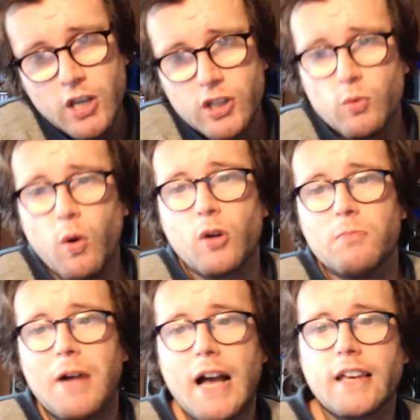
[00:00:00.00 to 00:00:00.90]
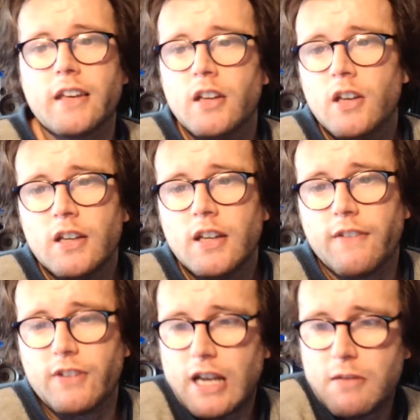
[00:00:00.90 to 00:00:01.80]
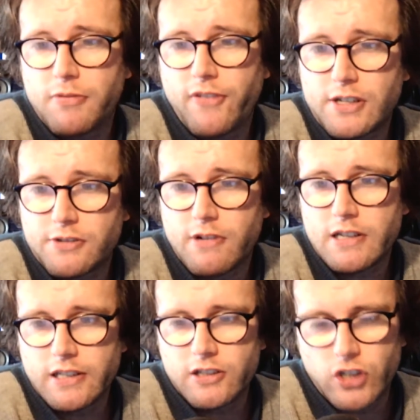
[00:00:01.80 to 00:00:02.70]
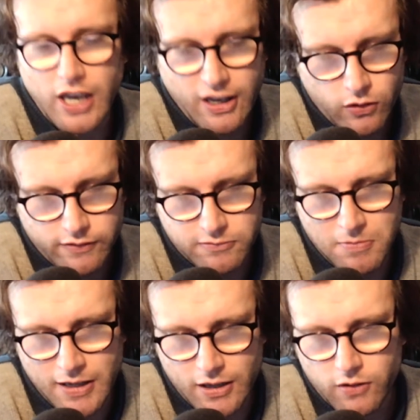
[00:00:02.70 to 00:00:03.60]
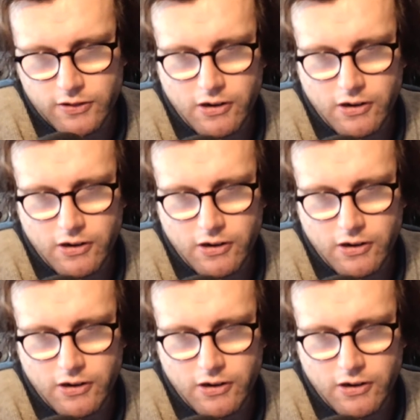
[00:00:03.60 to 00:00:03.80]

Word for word: you're welcome back. If you like professional wrestling, check over my other